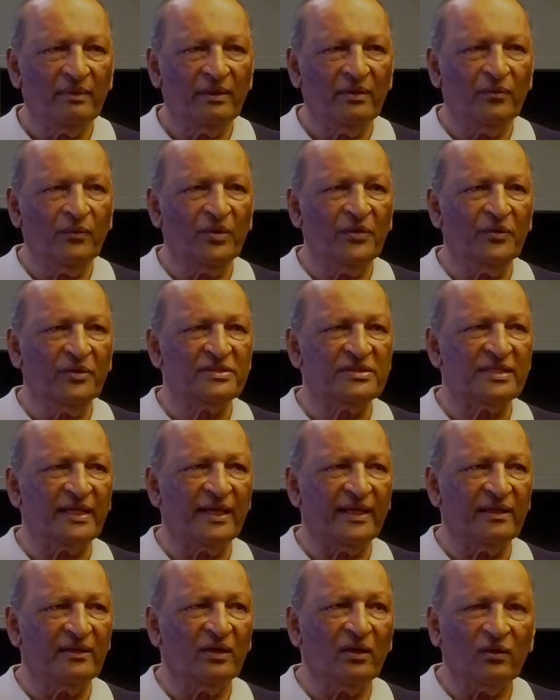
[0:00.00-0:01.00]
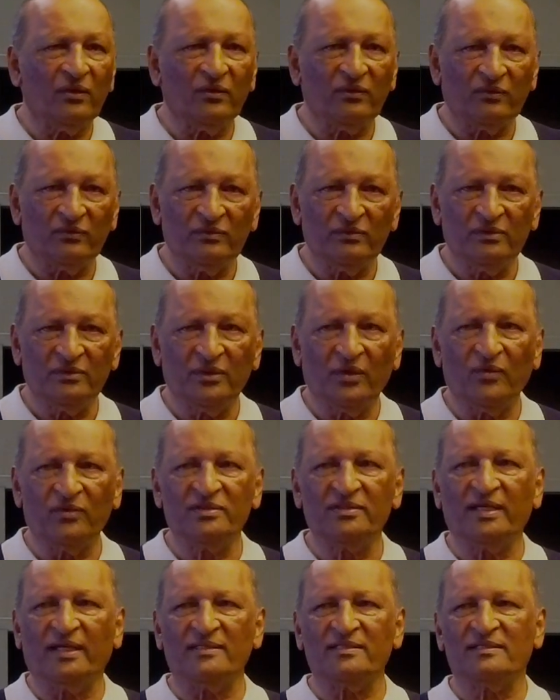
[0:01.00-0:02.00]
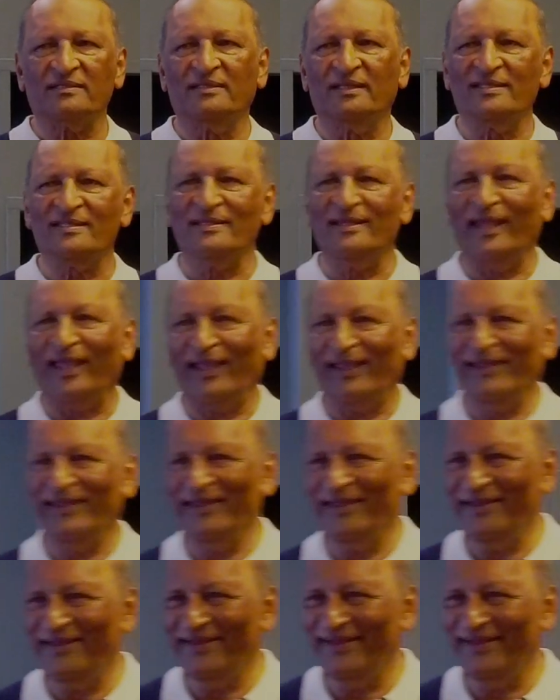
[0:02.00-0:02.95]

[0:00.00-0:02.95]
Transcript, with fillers: we would say, no, don't touch the snake.